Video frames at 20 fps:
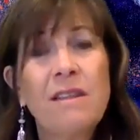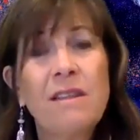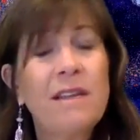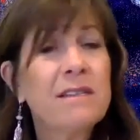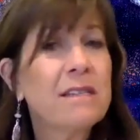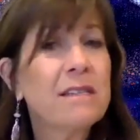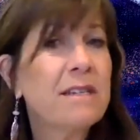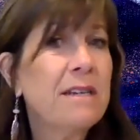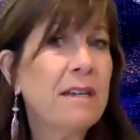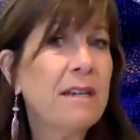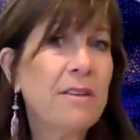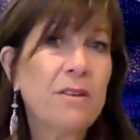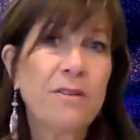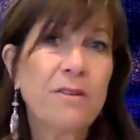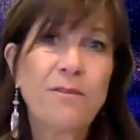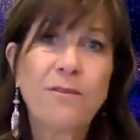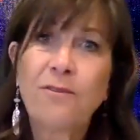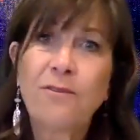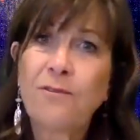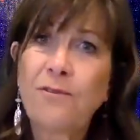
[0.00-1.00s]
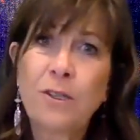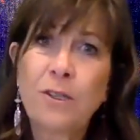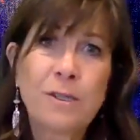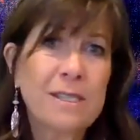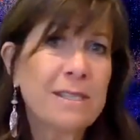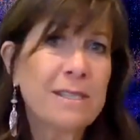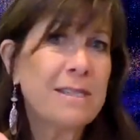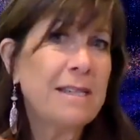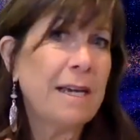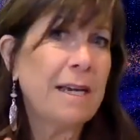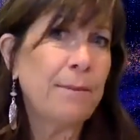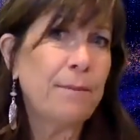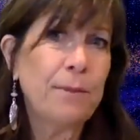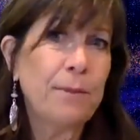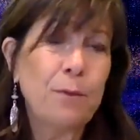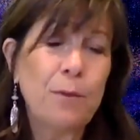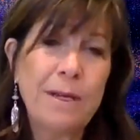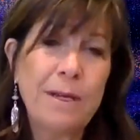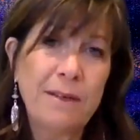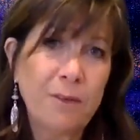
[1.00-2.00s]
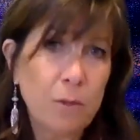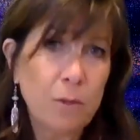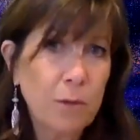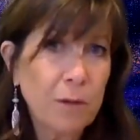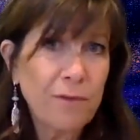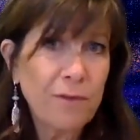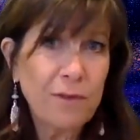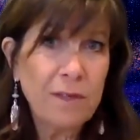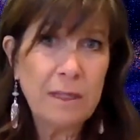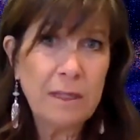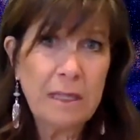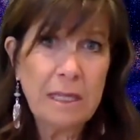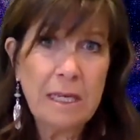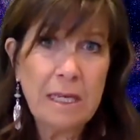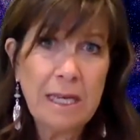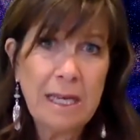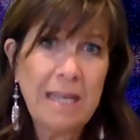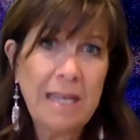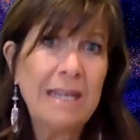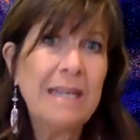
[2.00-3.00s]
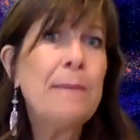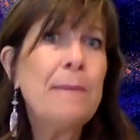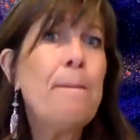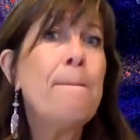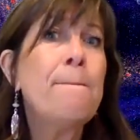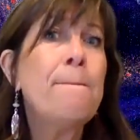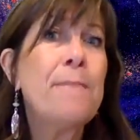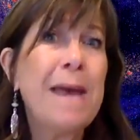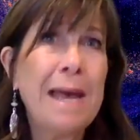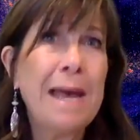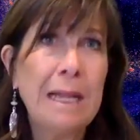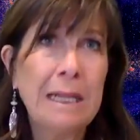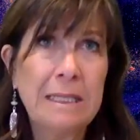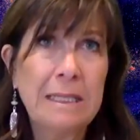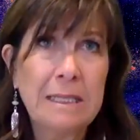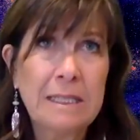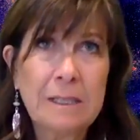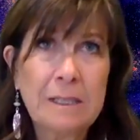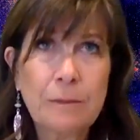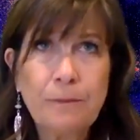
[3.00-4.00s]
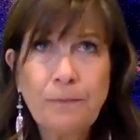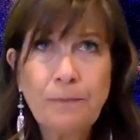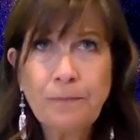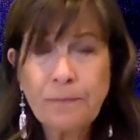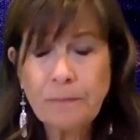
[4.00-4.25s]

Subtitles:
That's another first step whenever we're feeling an imbalance.